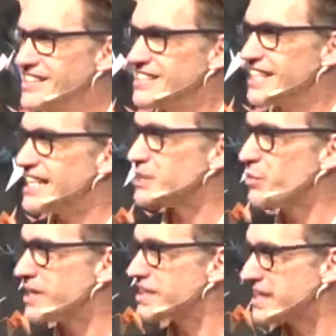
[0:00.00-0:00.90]
And that's
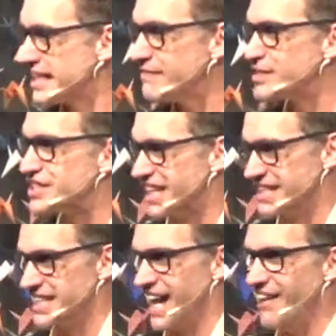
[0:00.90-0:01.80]
what lifts
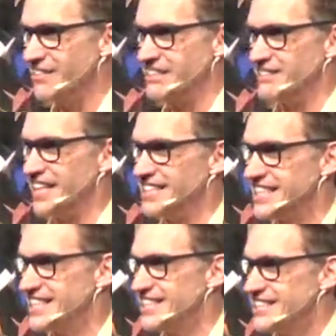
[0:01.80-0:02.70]
us out of it,
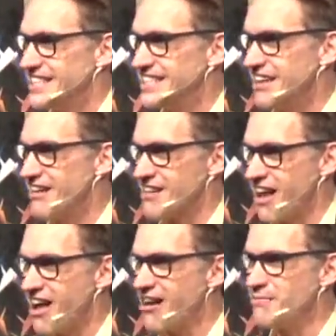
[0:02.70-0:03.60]
is our
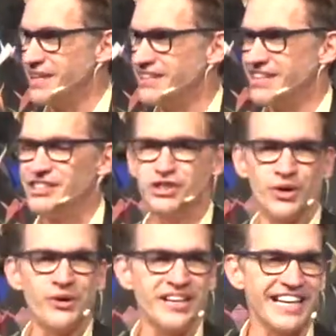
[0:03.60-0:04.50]
common
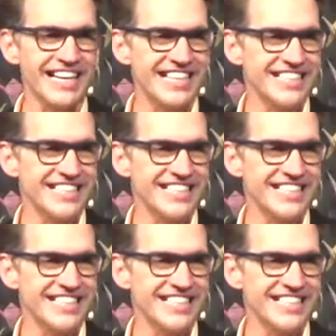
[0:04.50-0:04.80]
journey